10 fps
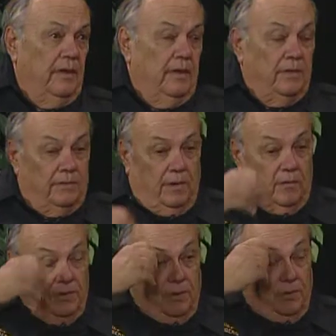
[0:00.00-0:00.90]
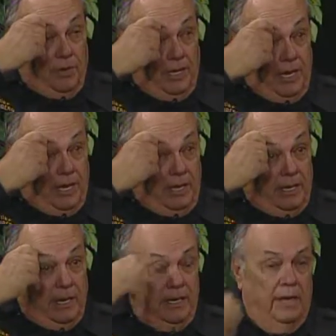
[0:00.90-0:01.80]
So I wasn't a rookie at it.
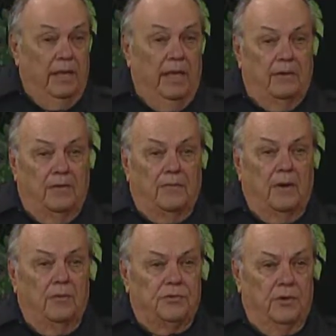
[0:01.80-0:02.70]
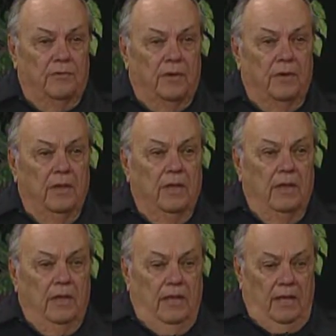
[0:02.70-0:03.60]
And after the fire was over,
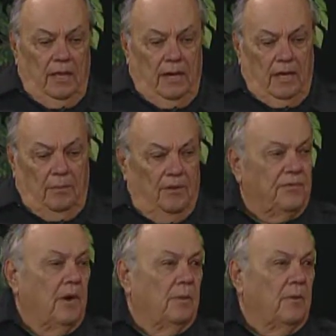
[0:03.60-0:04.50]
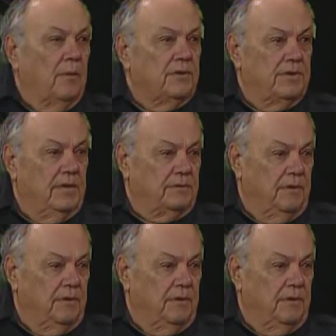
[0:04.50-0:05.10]
and a couple of fire departments asked me if